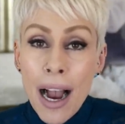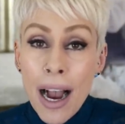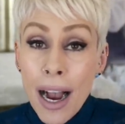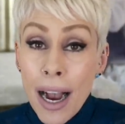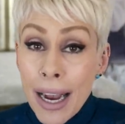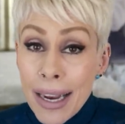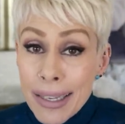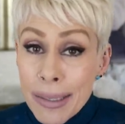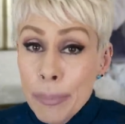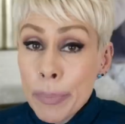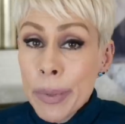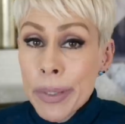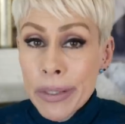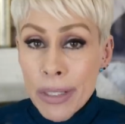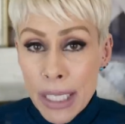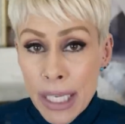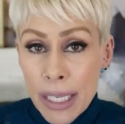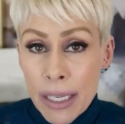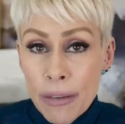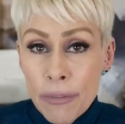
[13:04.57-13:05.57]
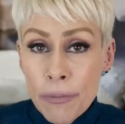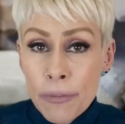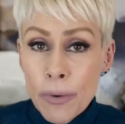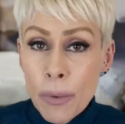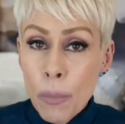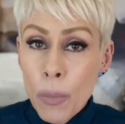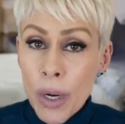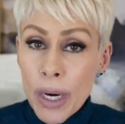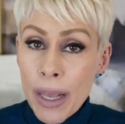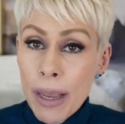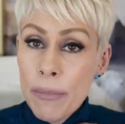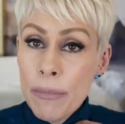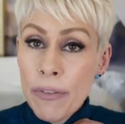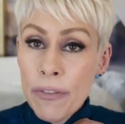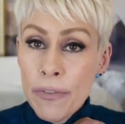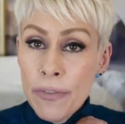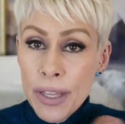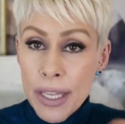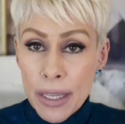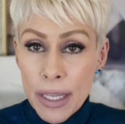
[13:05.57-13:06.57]
I believe, from what I'm
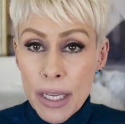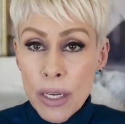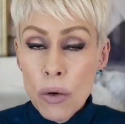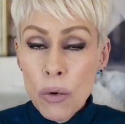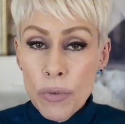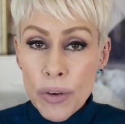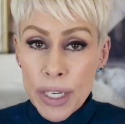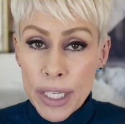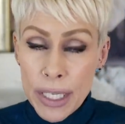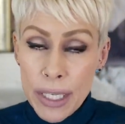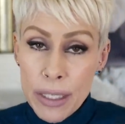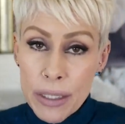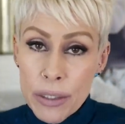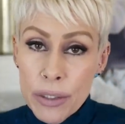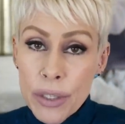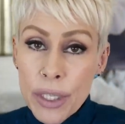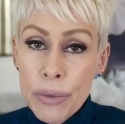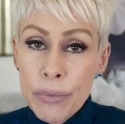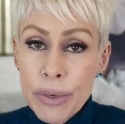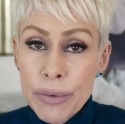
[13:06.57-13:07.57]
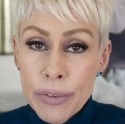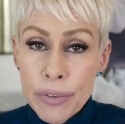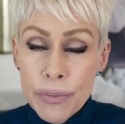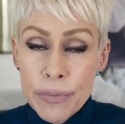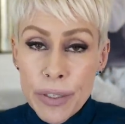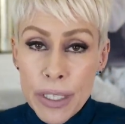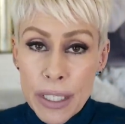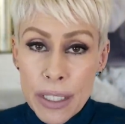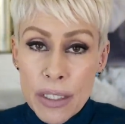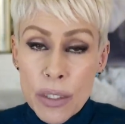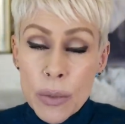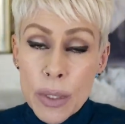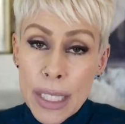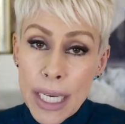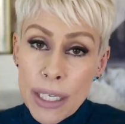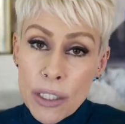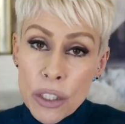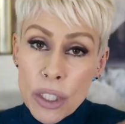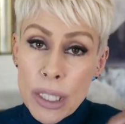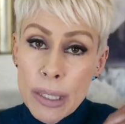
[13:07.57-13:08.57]
feeling over here, that River Phoenix was
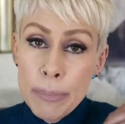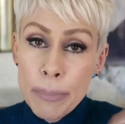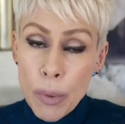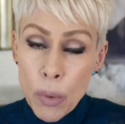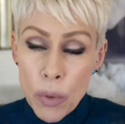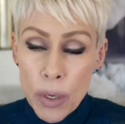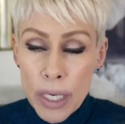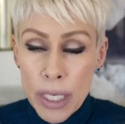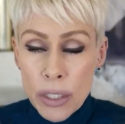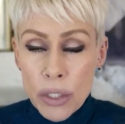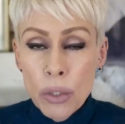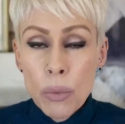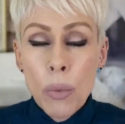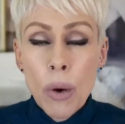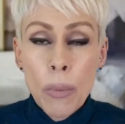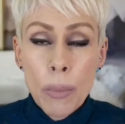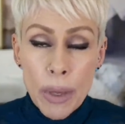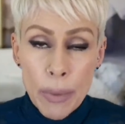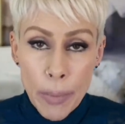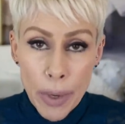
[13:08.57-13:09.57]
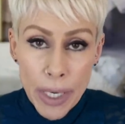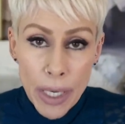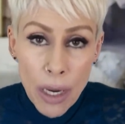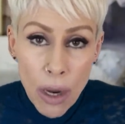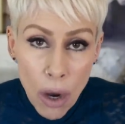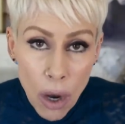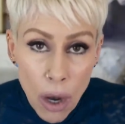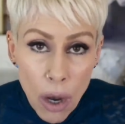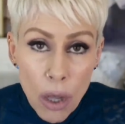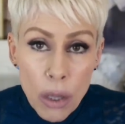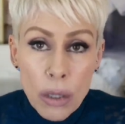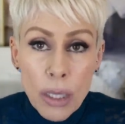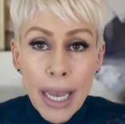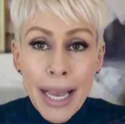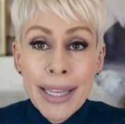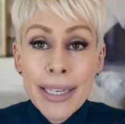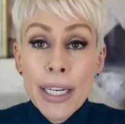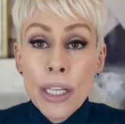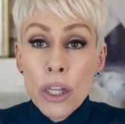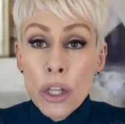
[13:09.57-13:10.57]
actually born into what we want to call
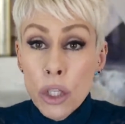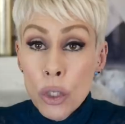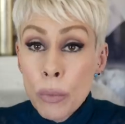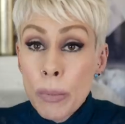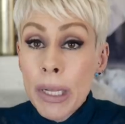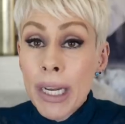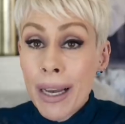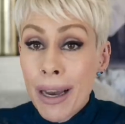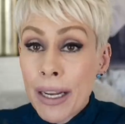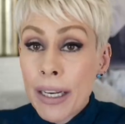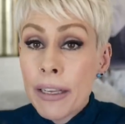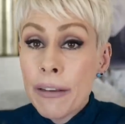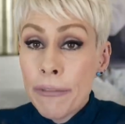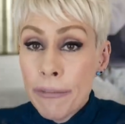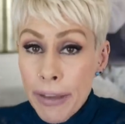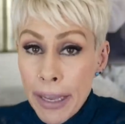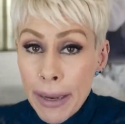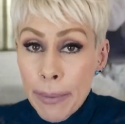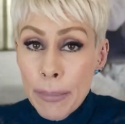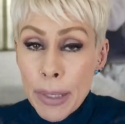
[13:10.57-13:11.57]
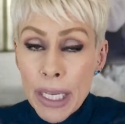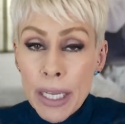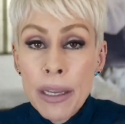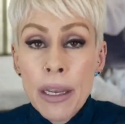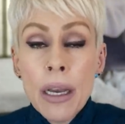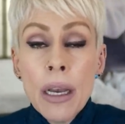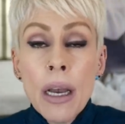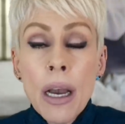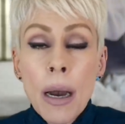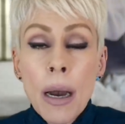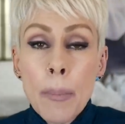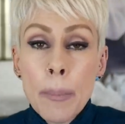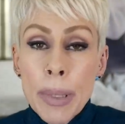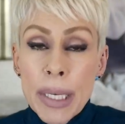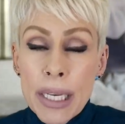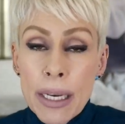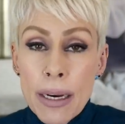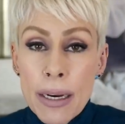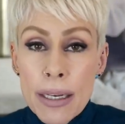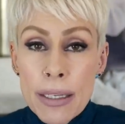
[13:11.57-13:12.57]
an Illuminati family,
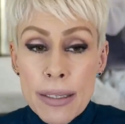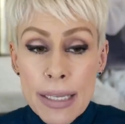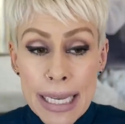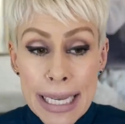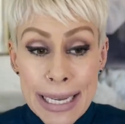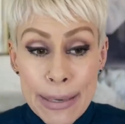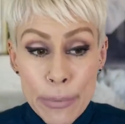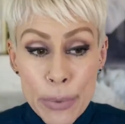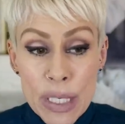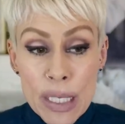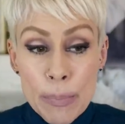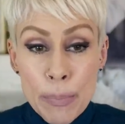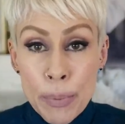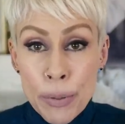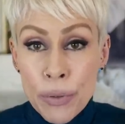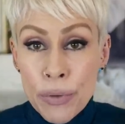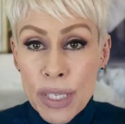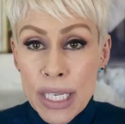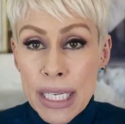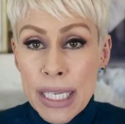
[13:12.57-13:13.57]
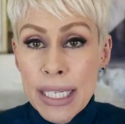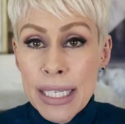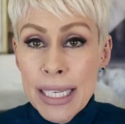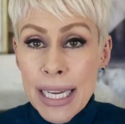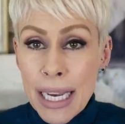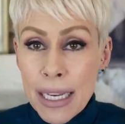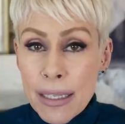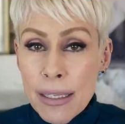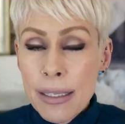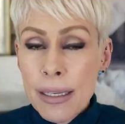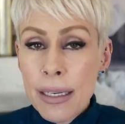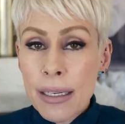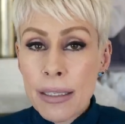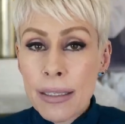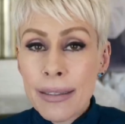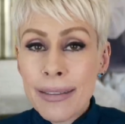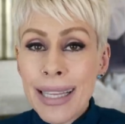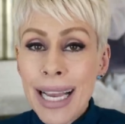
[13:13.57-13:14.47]
because it was predestined.